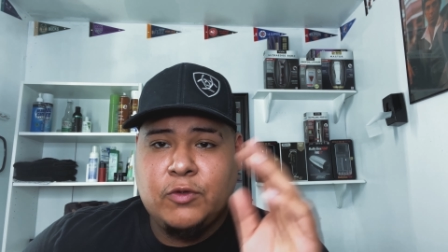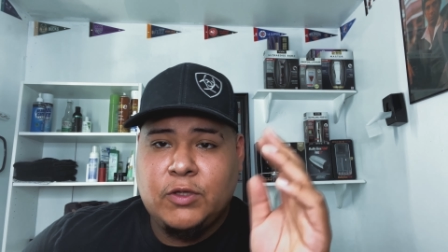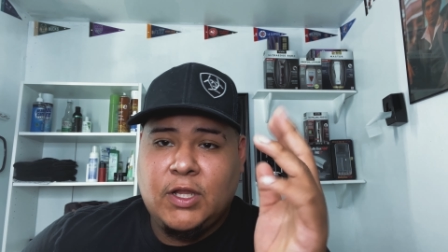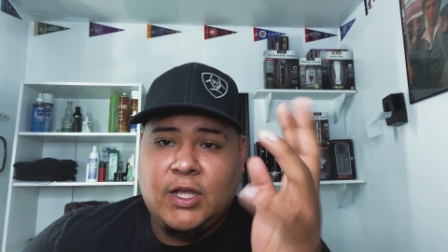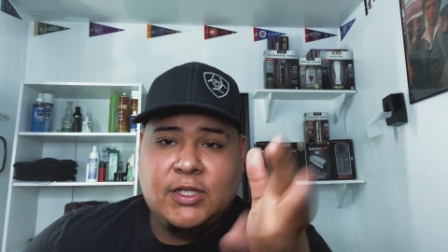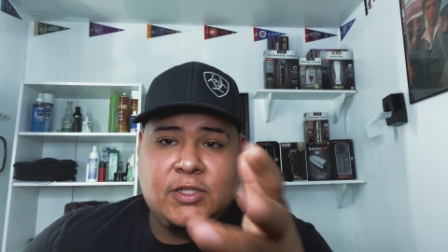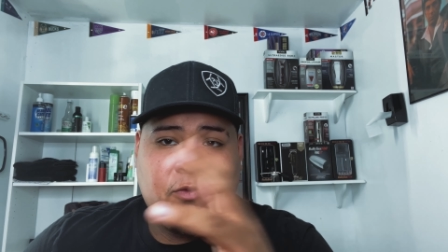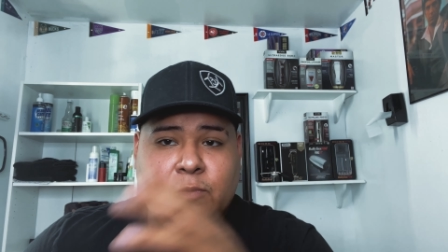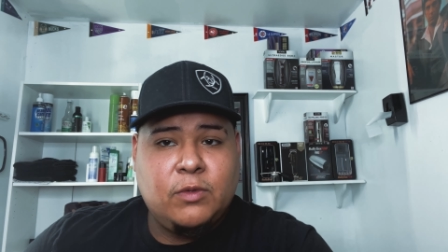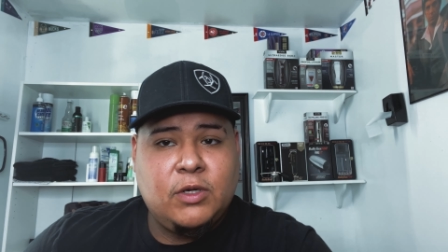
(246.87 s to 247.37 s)

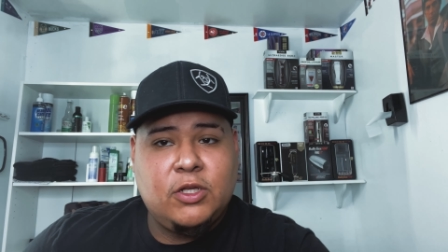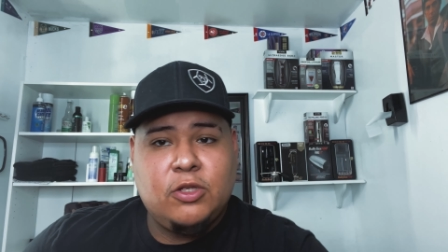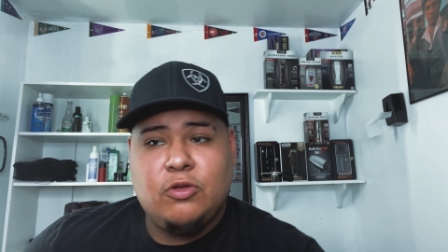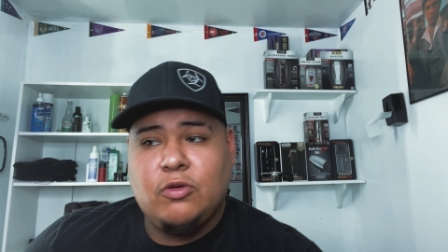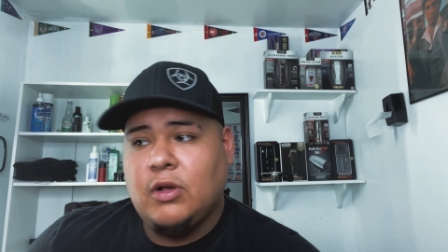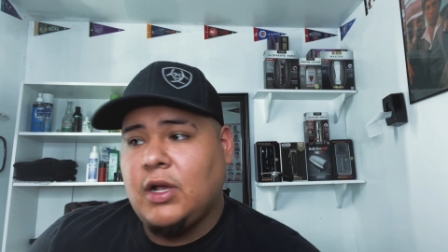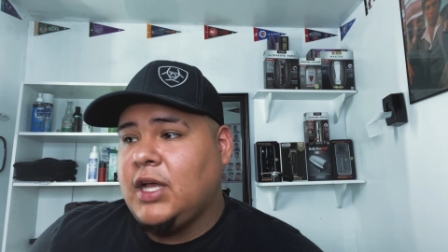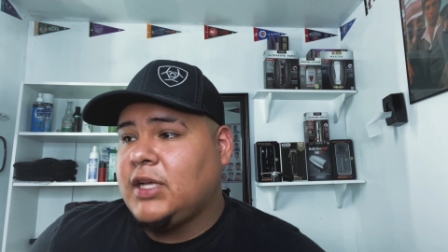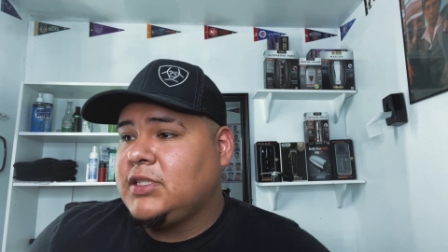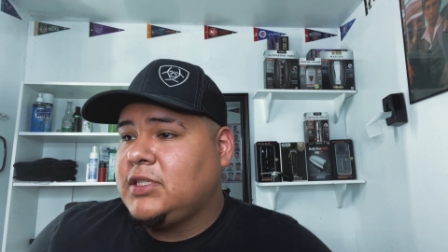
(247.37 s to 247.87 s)
next month
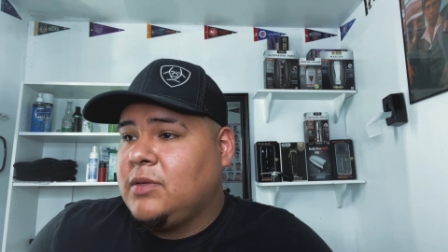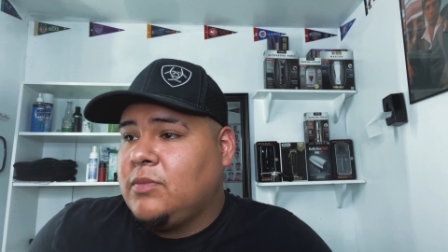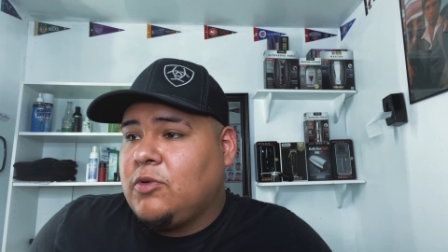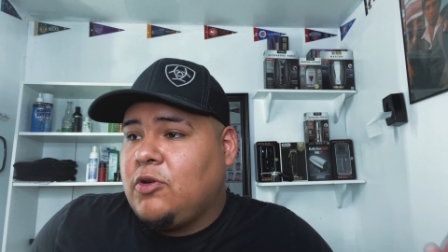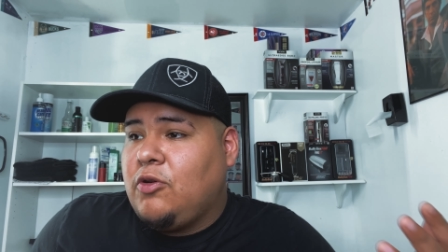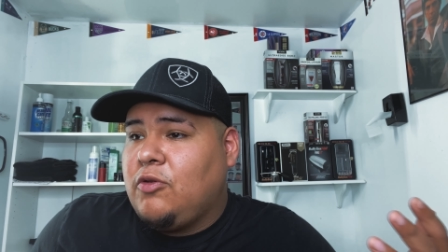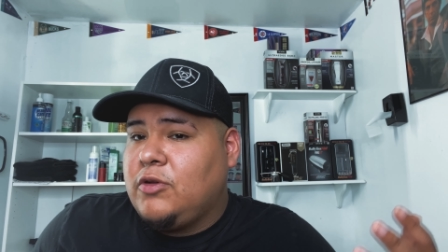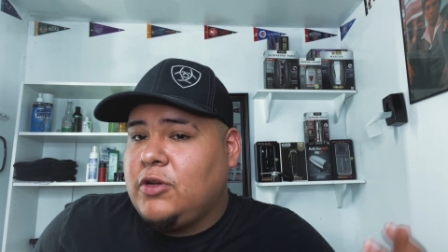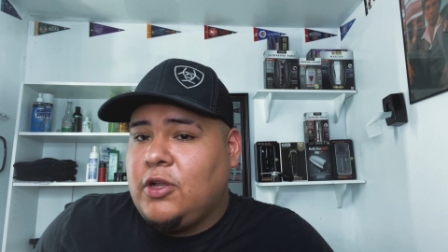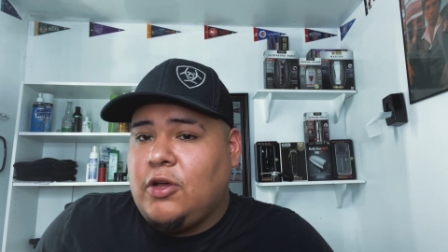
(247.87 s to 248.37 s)
you got something
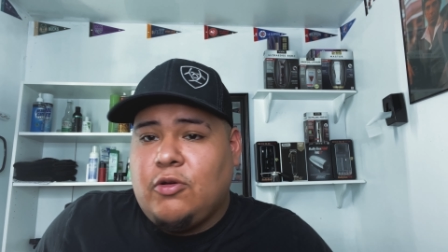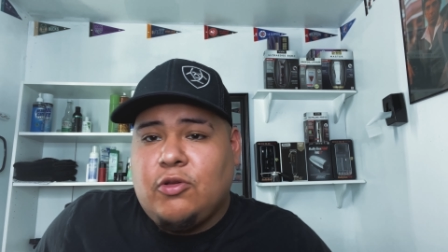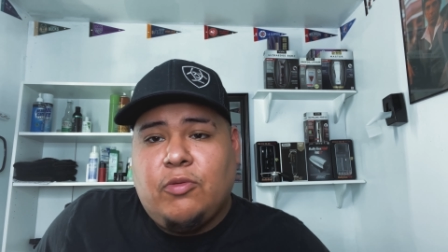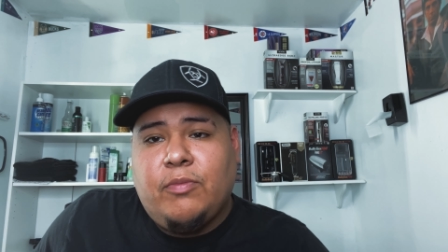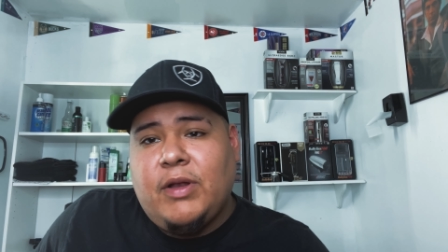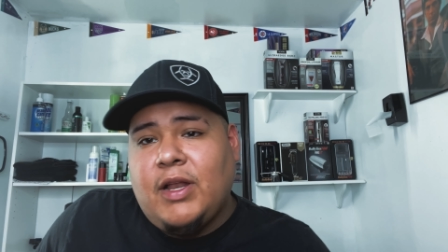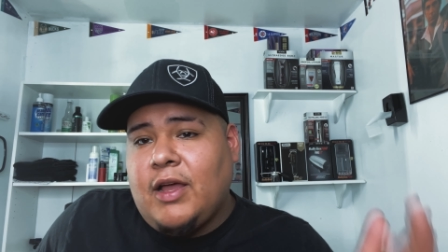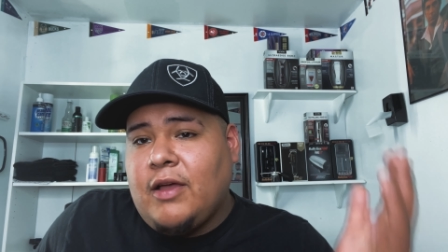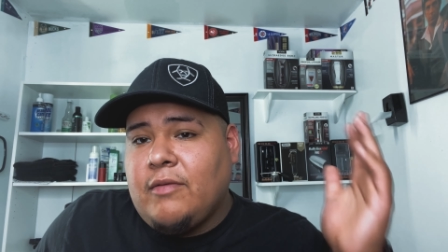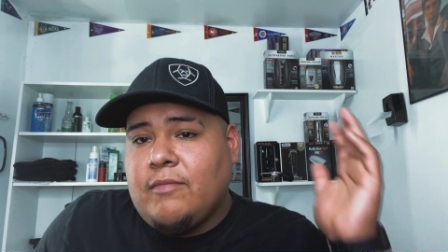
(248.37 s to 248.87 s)
going on, you
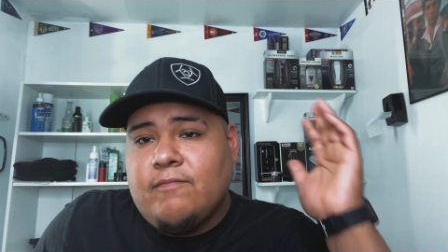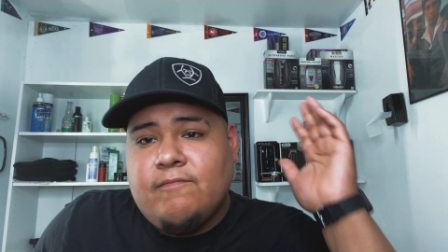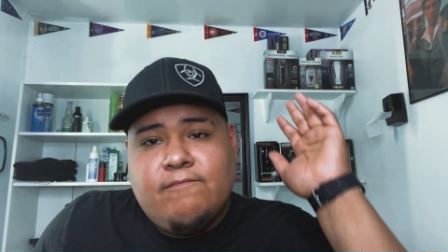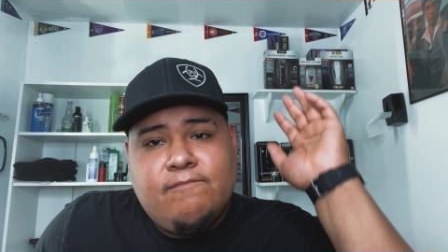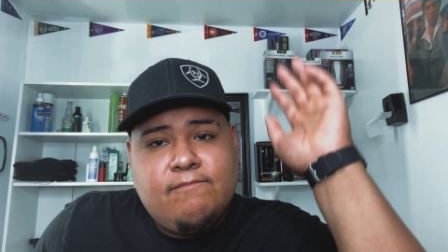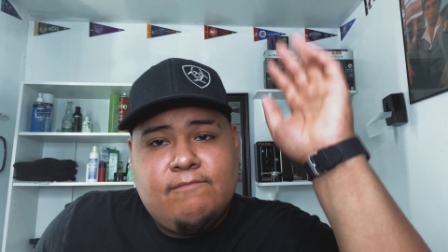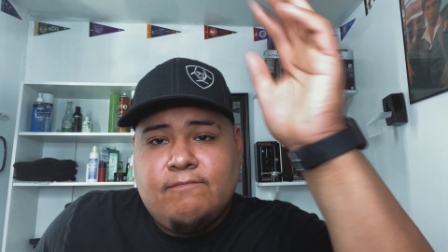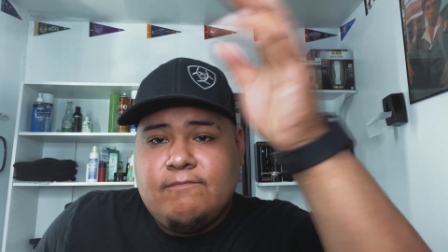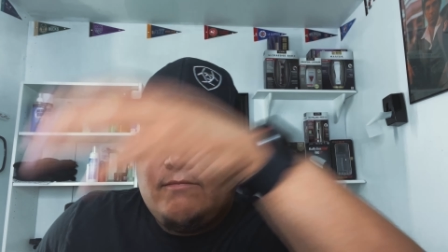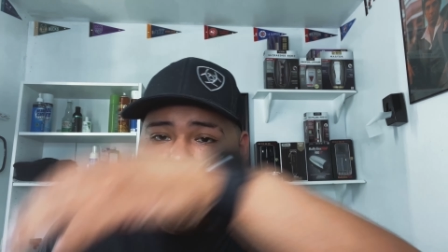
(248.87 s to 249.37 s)
be like,
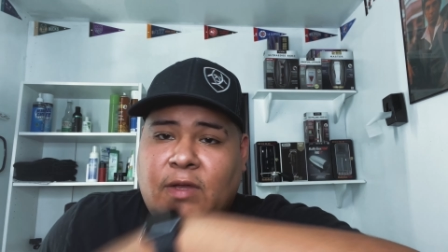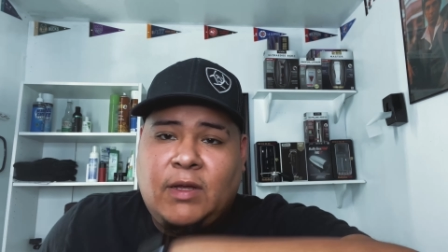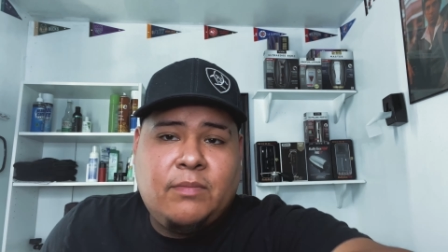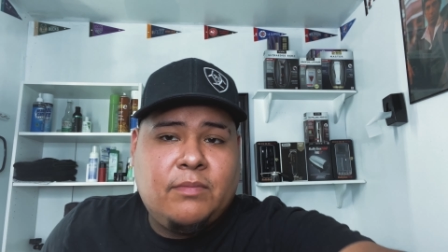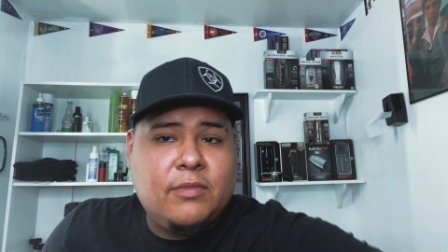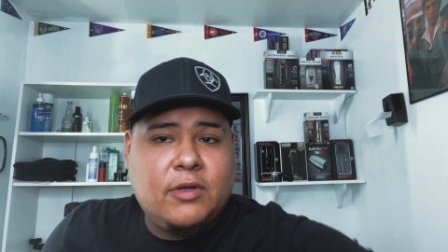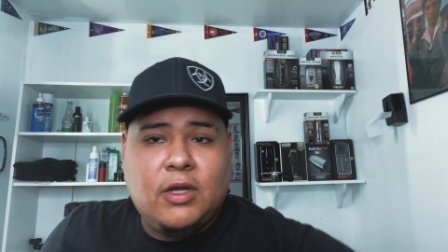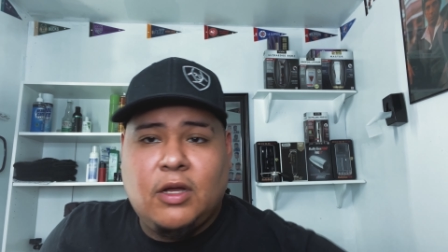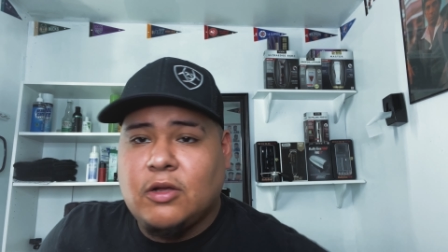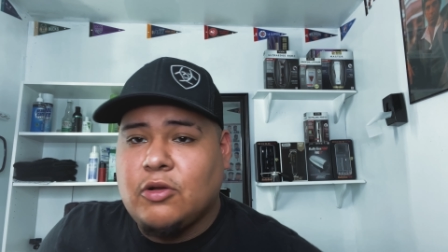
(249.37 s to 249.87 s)

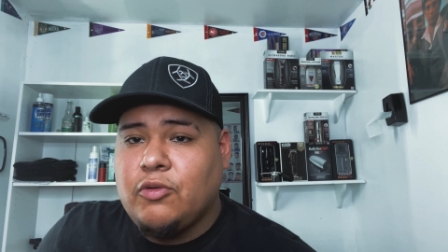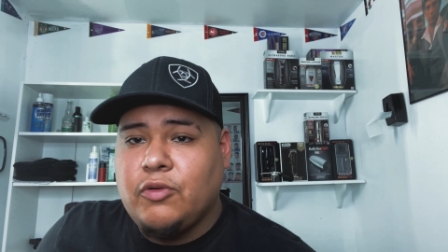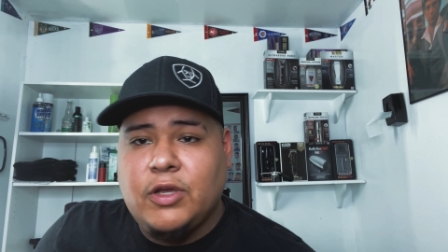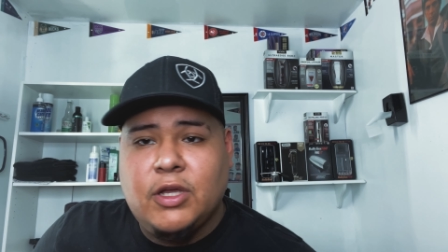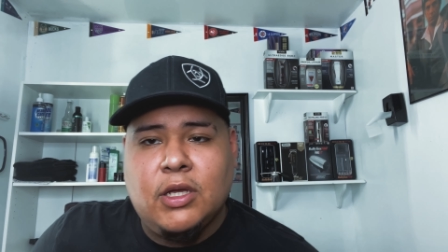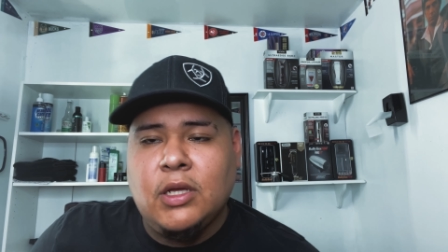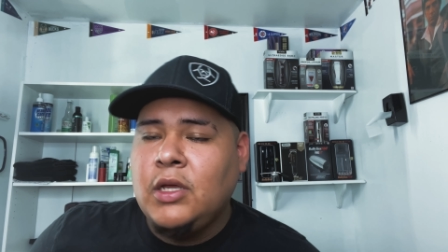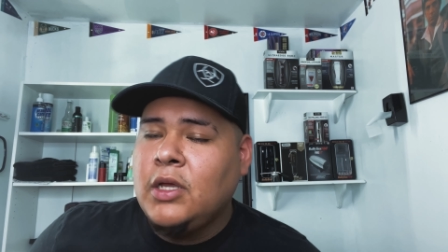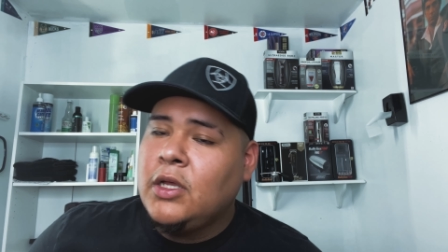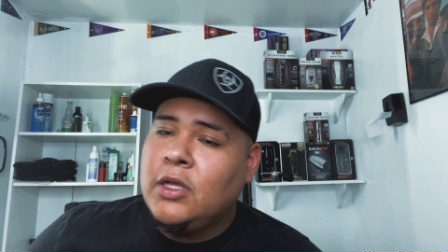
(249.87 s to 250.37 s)
I'm I
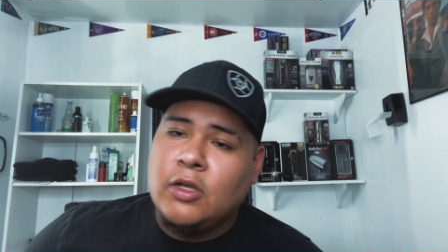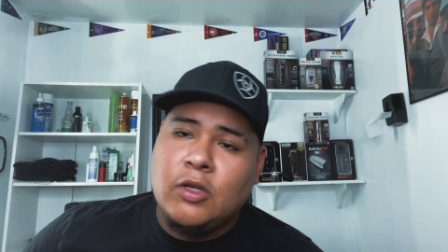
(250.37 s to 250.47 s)
quit.